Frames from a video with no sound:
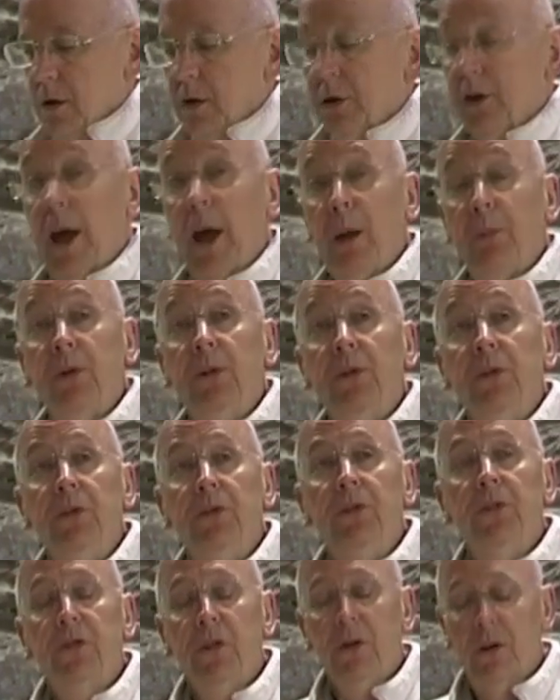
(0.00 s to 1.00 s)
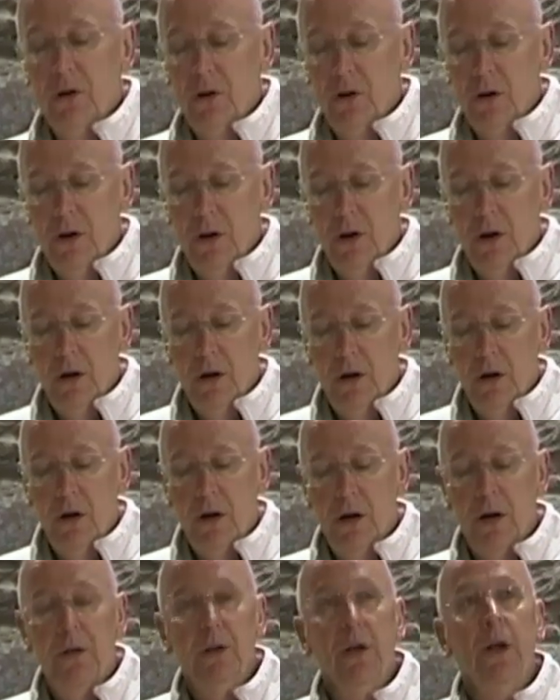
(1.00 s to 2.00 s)
it happens,
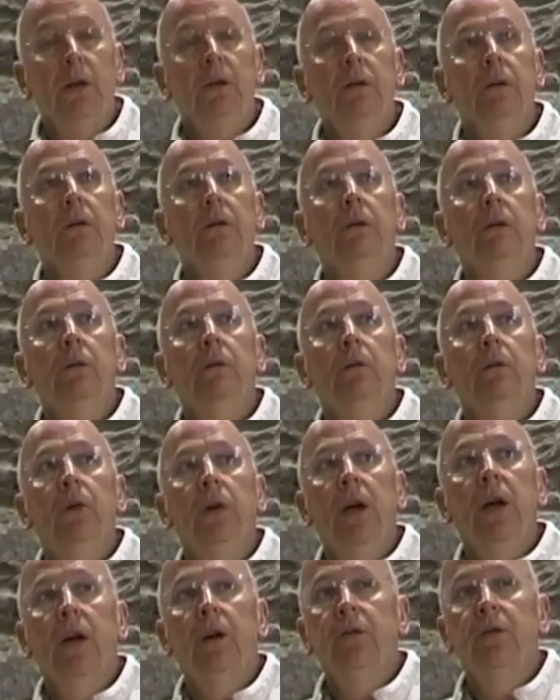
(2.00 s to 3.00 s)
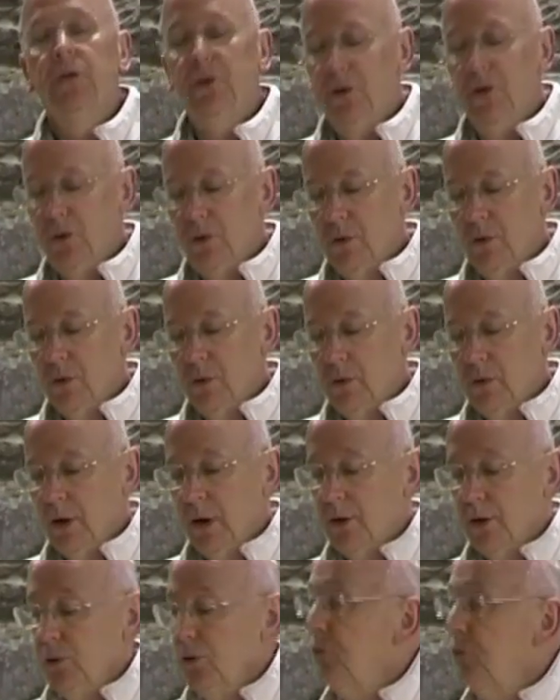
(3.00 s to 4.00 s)
and then we have to
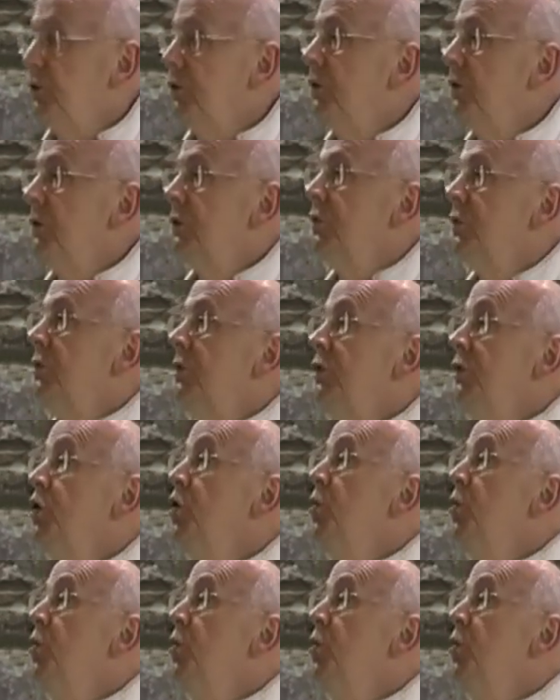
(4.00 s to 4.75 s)
get used to